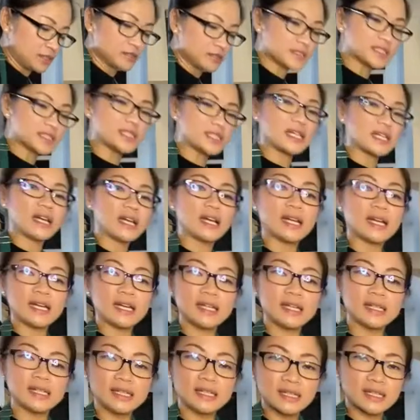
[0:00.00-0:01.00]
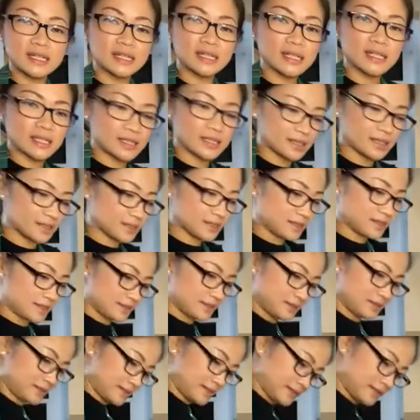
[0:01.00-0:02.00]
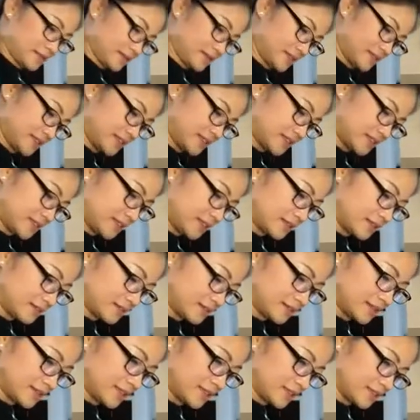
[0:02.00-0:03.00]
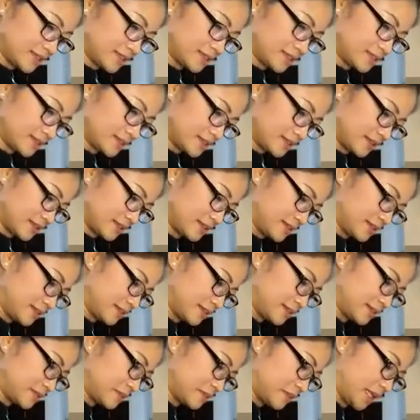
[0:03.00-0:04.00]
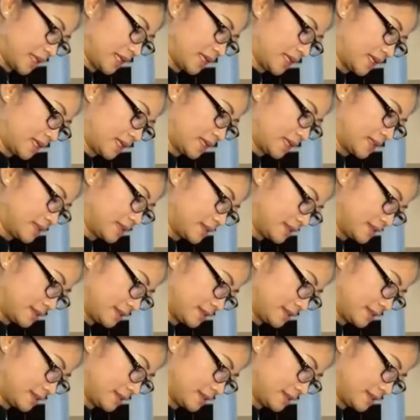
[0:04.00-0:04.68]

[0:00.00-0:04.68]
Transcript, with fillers: you see, I still didn't dirt my hand.